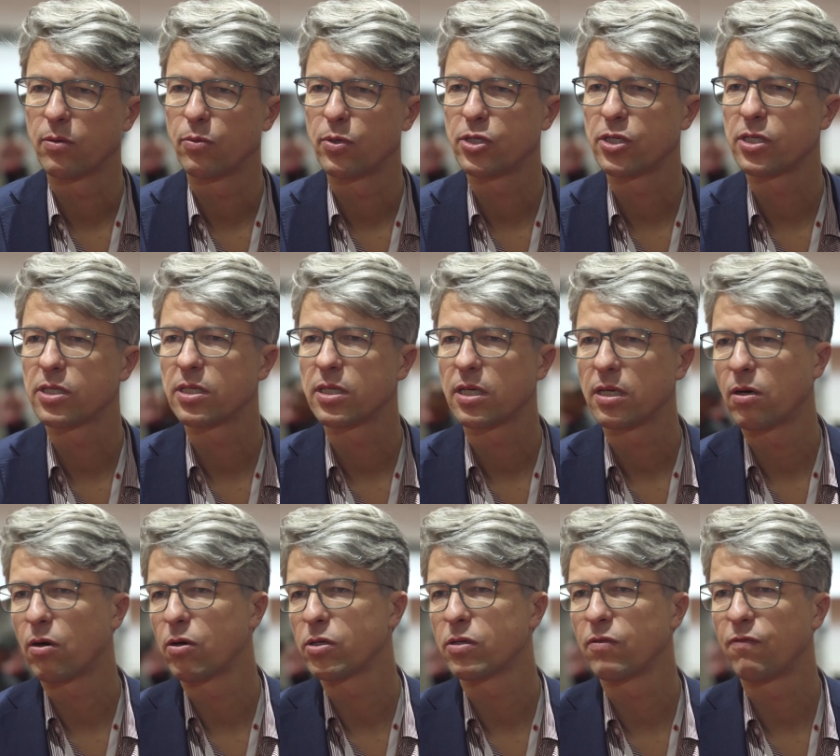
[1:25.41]
which is
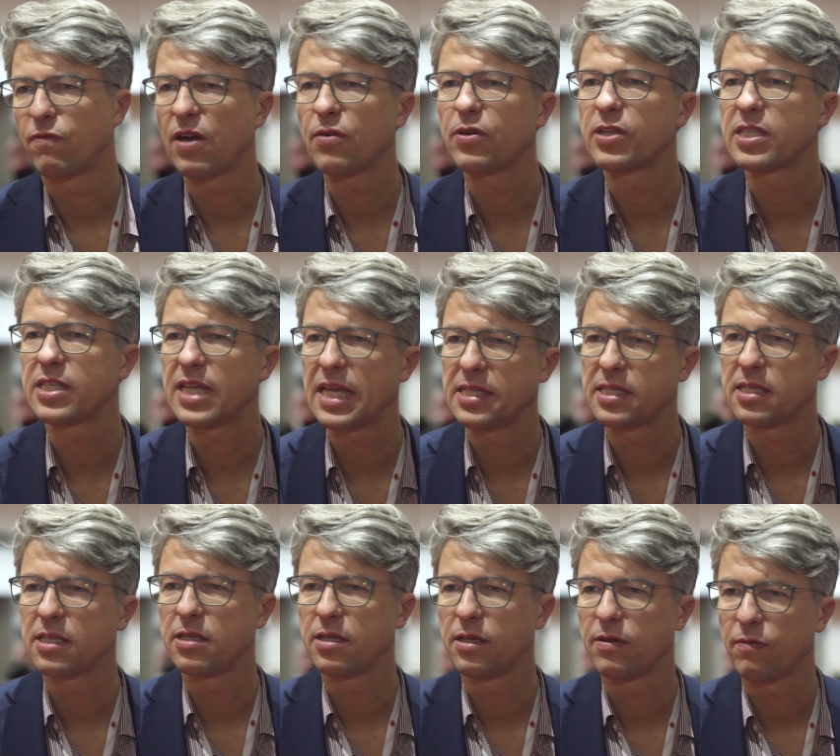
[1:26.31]
also very
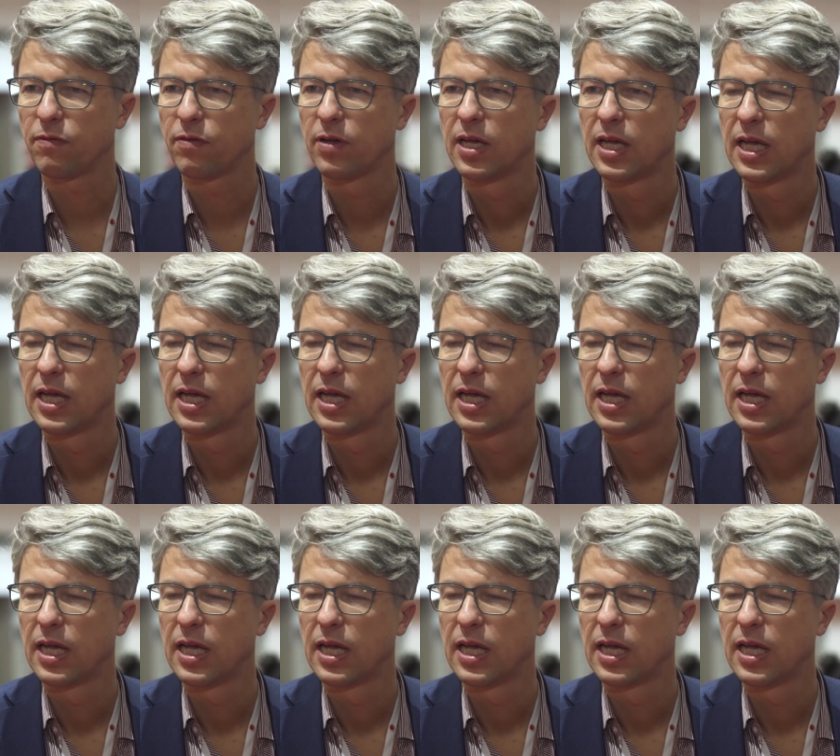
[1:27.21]
sensitive